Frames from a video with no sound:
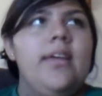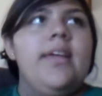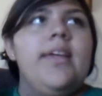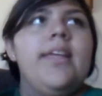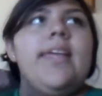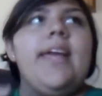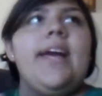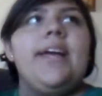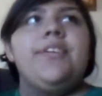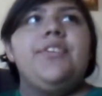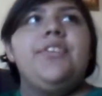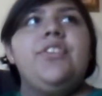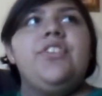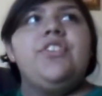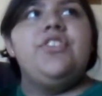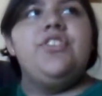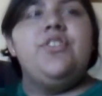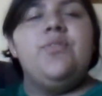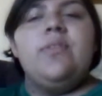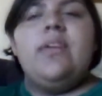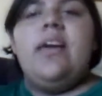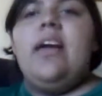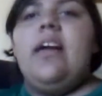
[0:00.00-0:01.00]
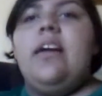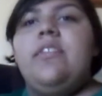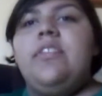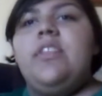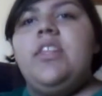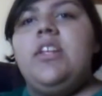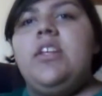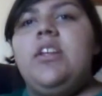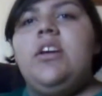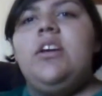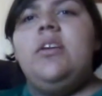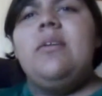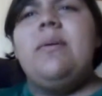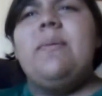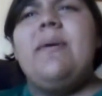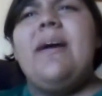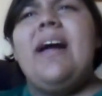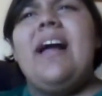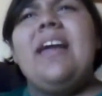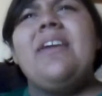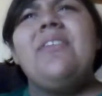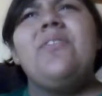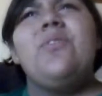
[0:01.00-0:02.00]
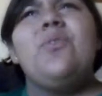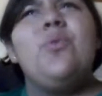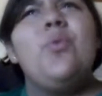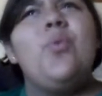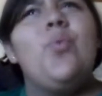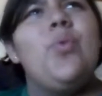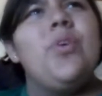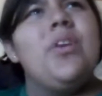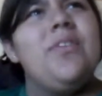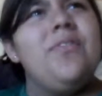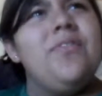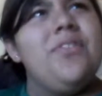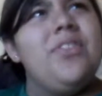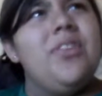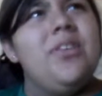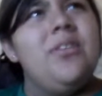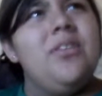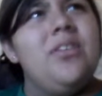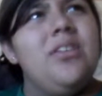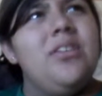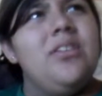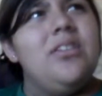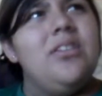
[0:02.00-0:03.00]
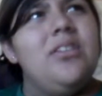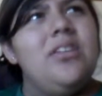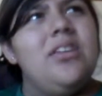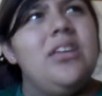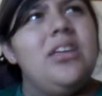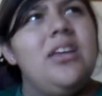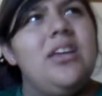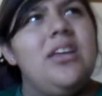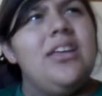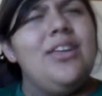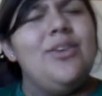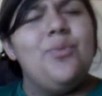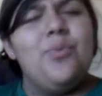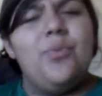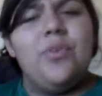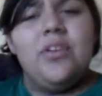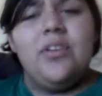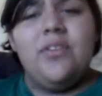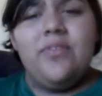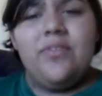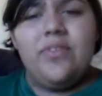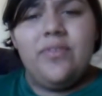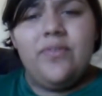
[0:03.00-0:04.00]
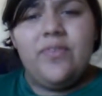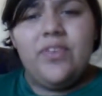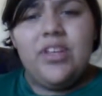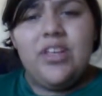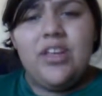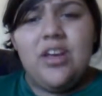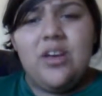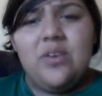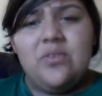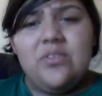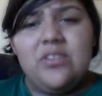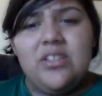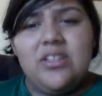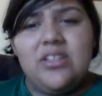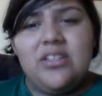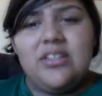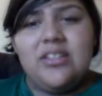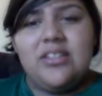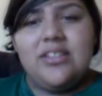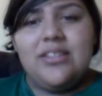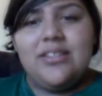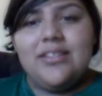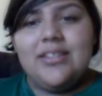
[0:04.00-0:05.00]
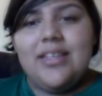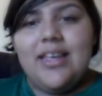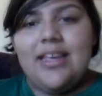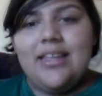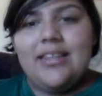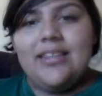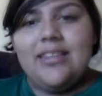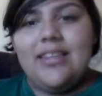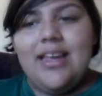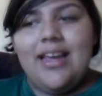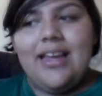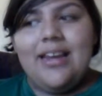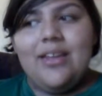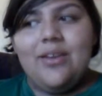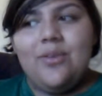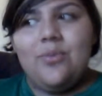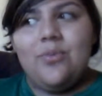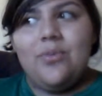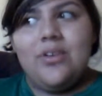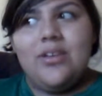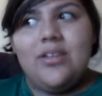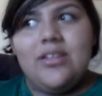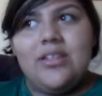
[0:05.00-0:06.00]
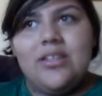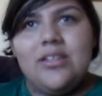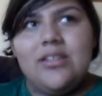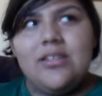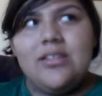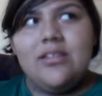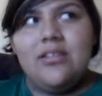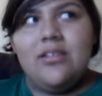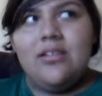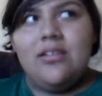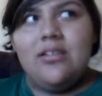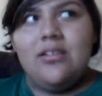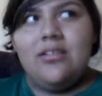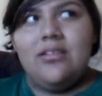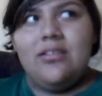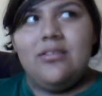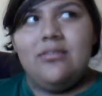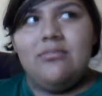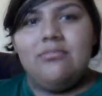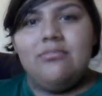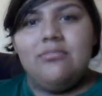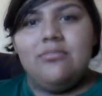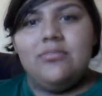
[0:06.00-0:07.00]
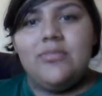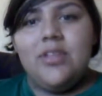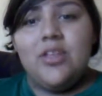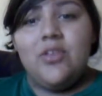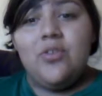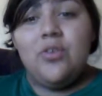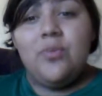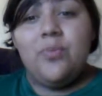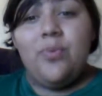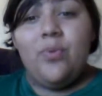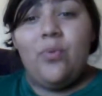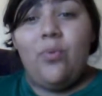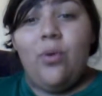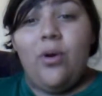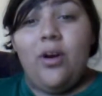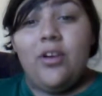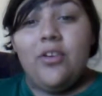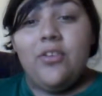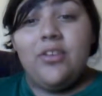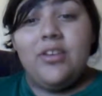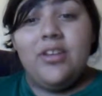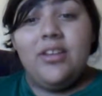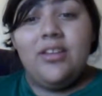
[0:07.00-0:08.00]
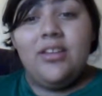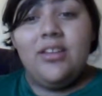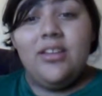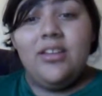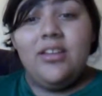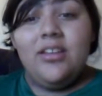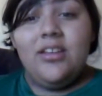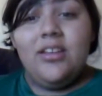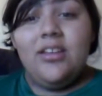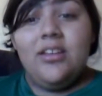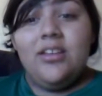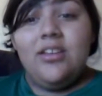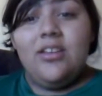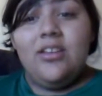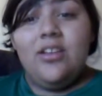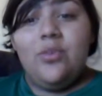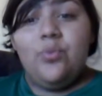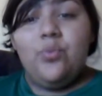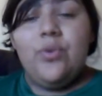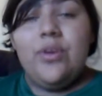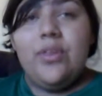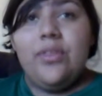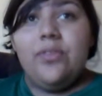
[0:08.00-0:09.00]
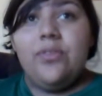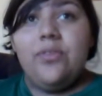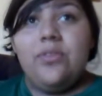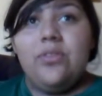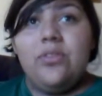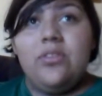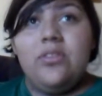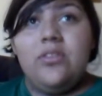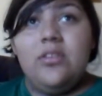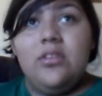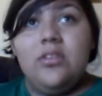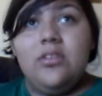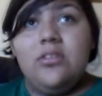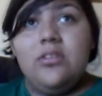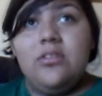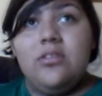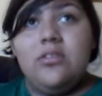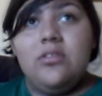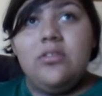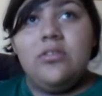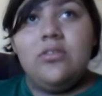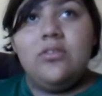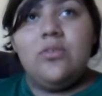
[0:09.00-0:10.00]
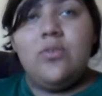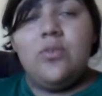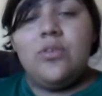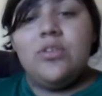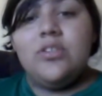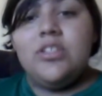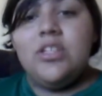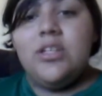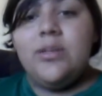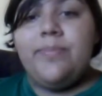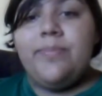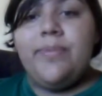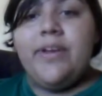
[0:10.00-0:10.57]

Yeah, so you just do that, and then in one of the videos it said that it was that you could put water in it with the corn syrup.